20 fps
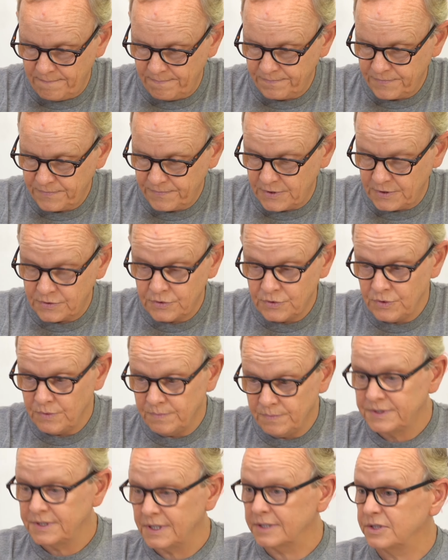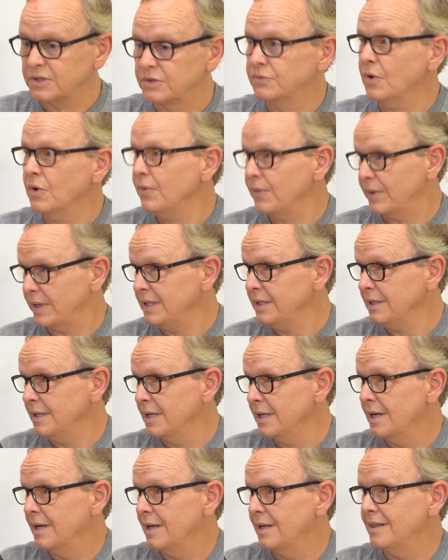tube starts growing,
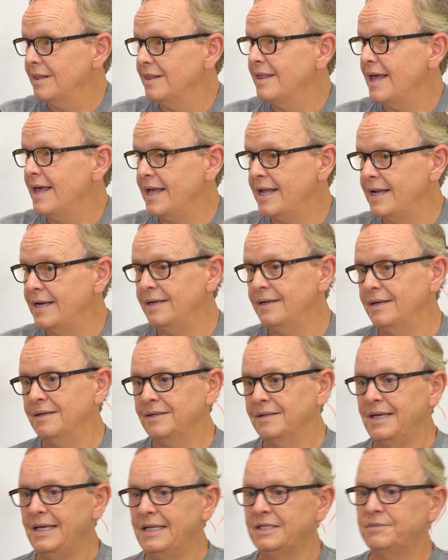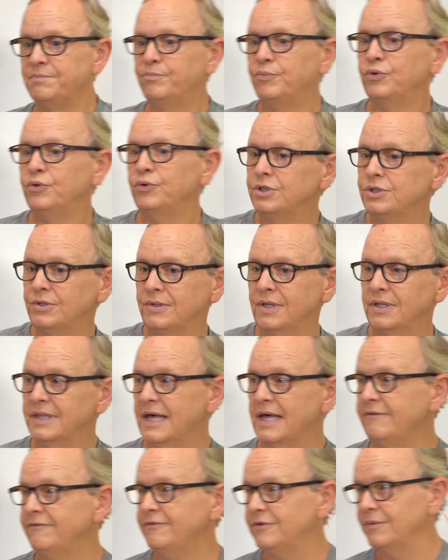then it's pushed to the
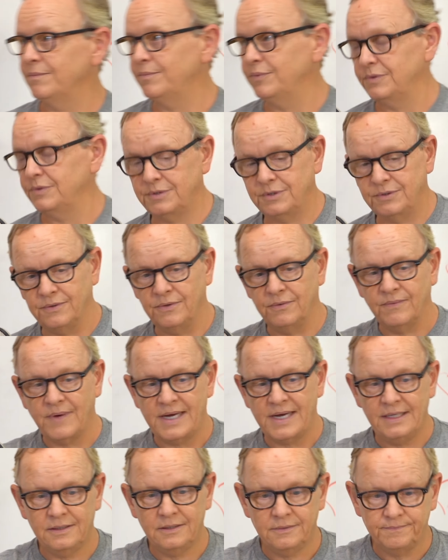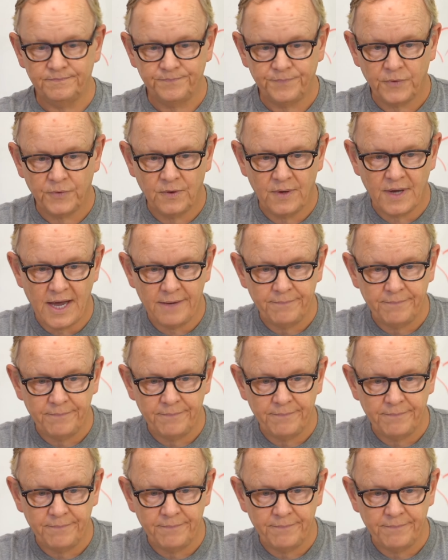left or pushed to the right. Okay,